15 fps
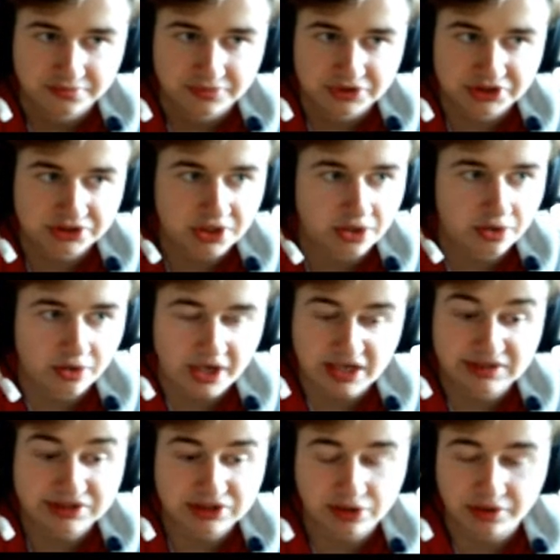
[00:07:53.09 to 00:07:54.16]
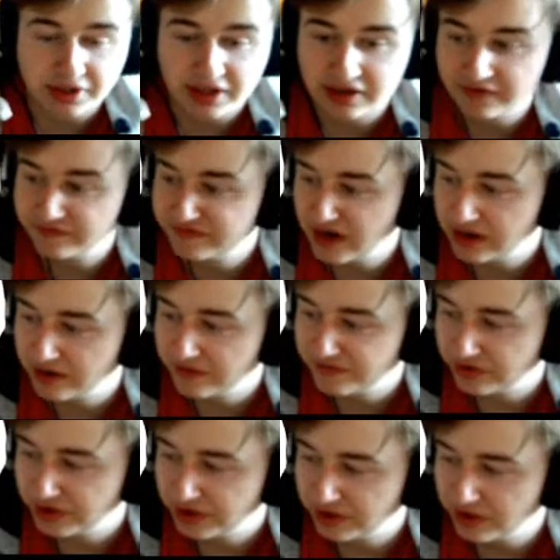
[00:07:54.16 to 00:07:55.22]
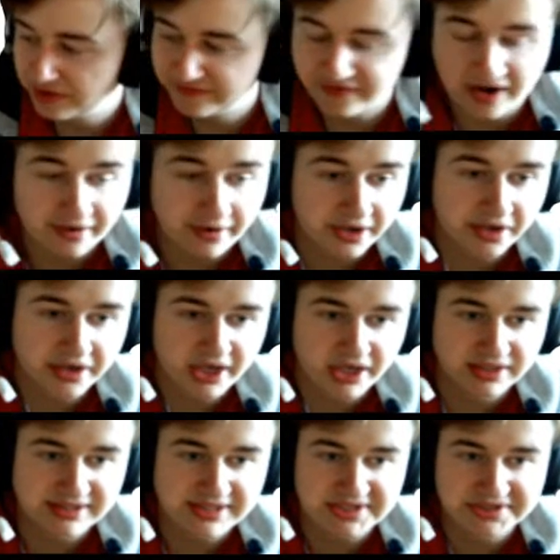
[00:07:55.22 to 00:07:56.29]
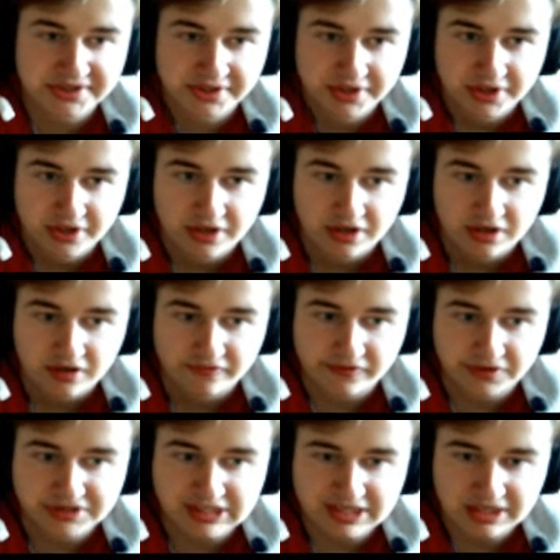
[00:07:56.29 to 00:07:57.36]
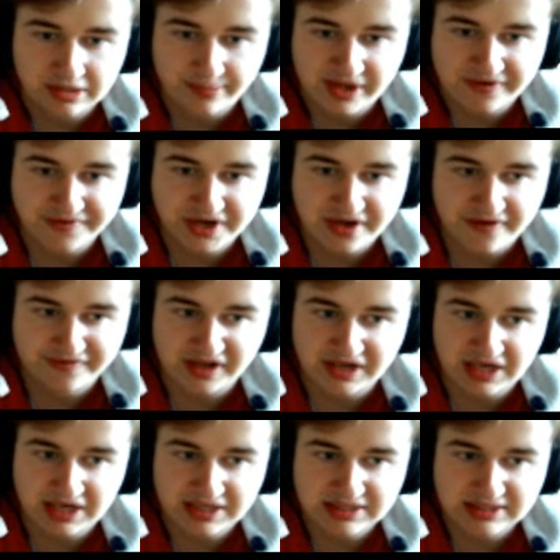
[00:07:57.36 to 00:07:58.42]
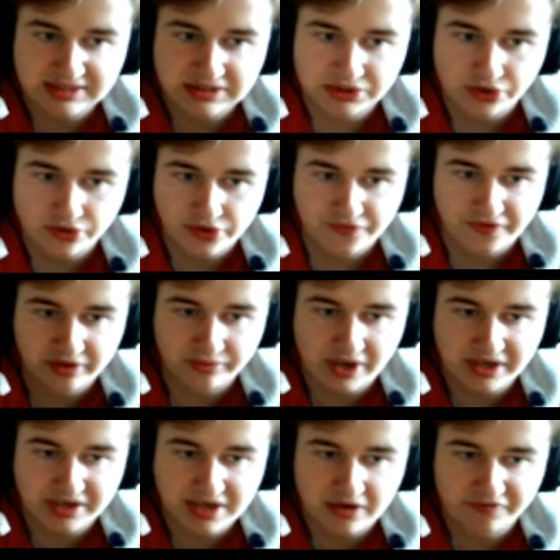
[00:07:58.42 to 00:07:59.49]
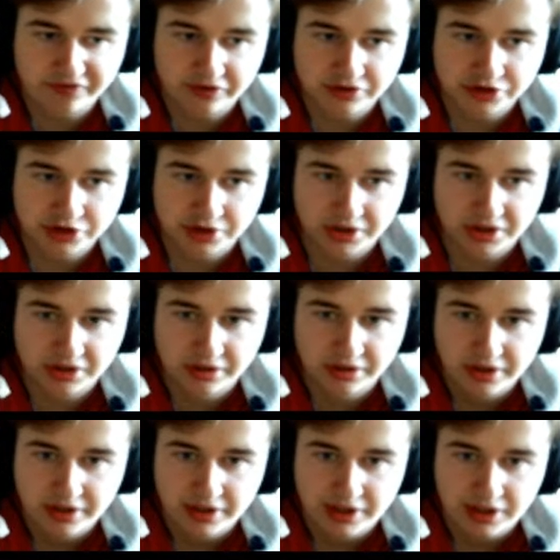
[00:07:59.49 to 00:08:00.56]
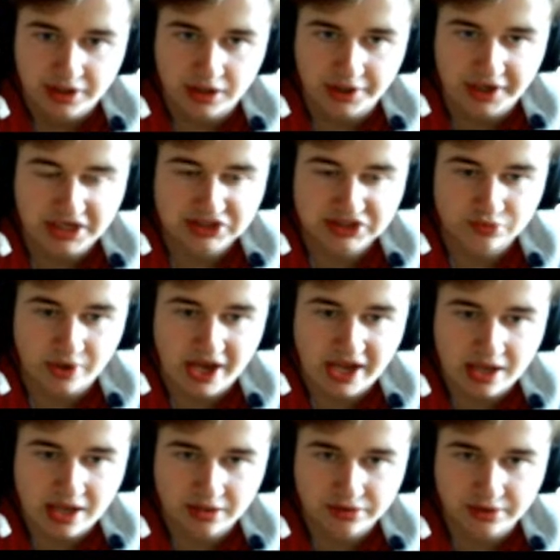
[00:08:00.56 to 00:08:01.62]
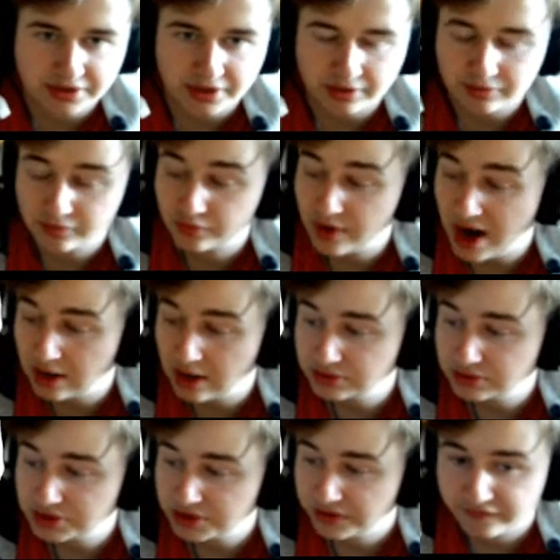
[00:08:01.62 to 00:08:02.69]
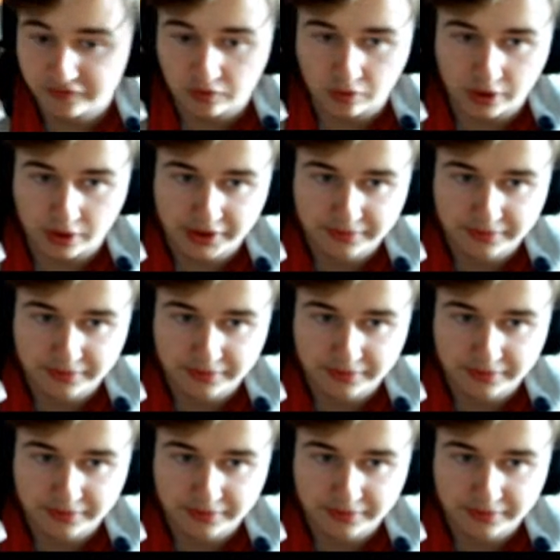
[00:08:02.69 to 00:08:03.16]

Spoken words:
So it's looking very, very good. Very good indeed for Daniil Medvedev, and he's, you would think right now for sure, on his way to the round 4.